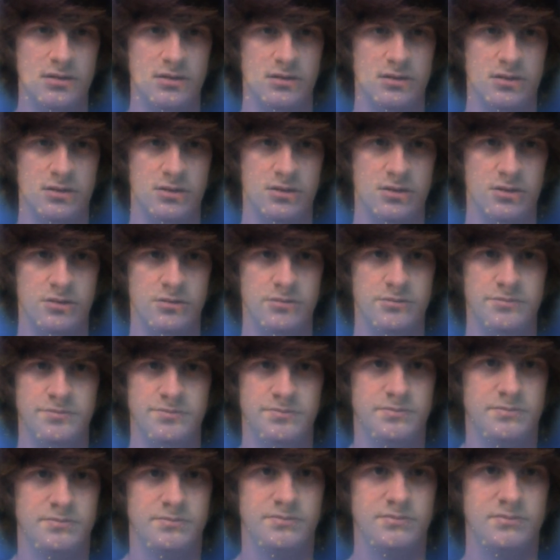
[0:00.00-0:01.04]
you know
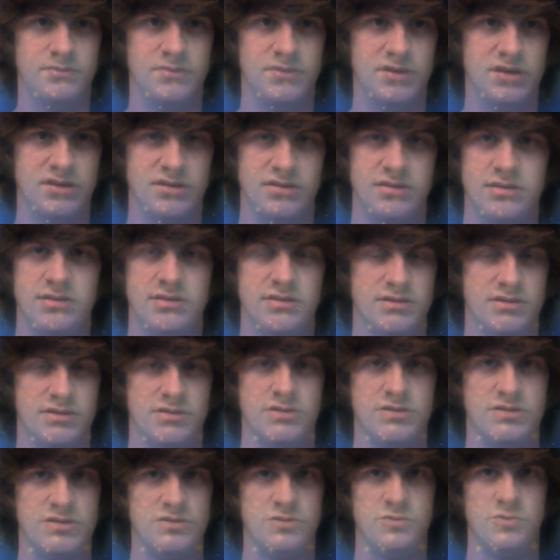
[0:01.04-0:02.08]
it's it's
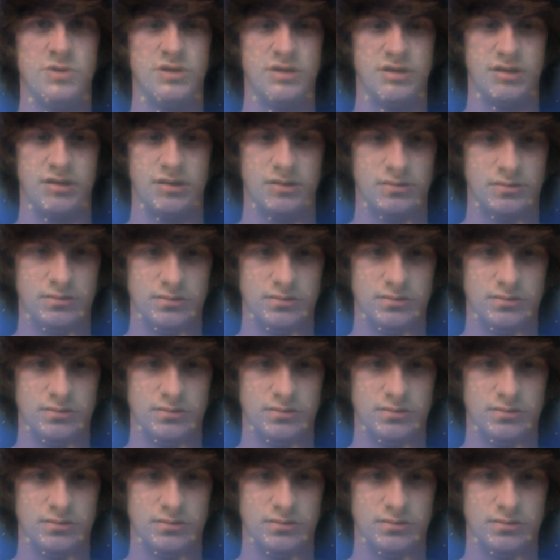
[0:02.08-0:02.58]
it's a weekend.